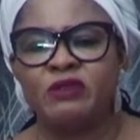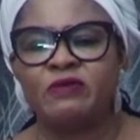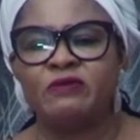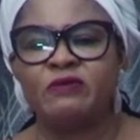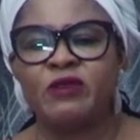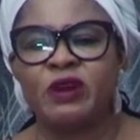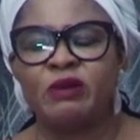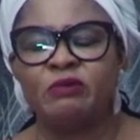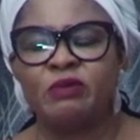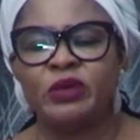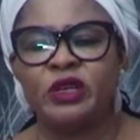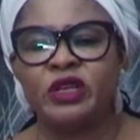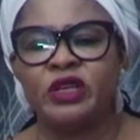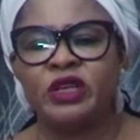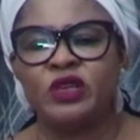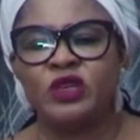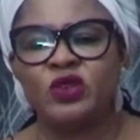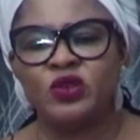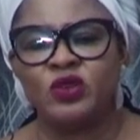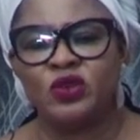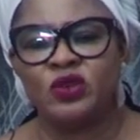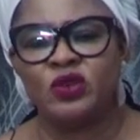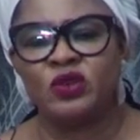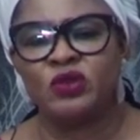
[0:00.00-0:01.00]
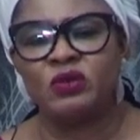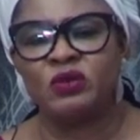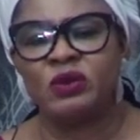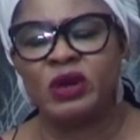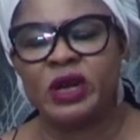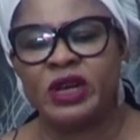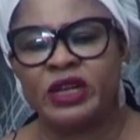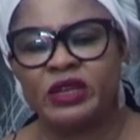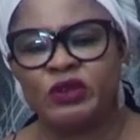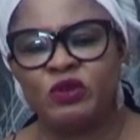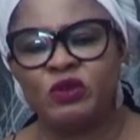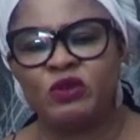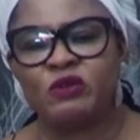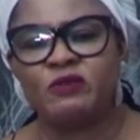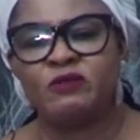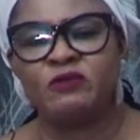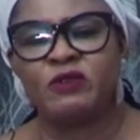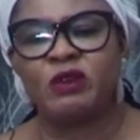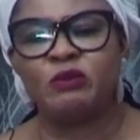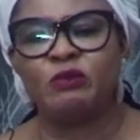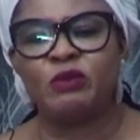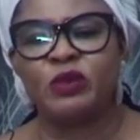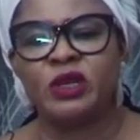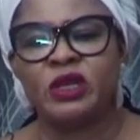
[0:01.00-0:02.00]
family to you and your
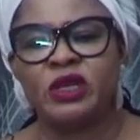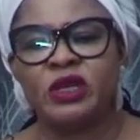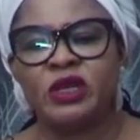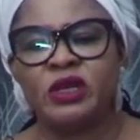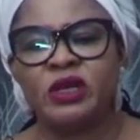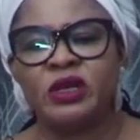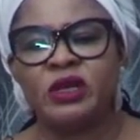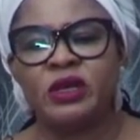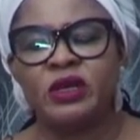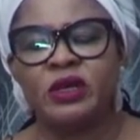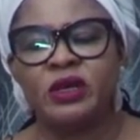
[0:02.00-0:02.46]
family.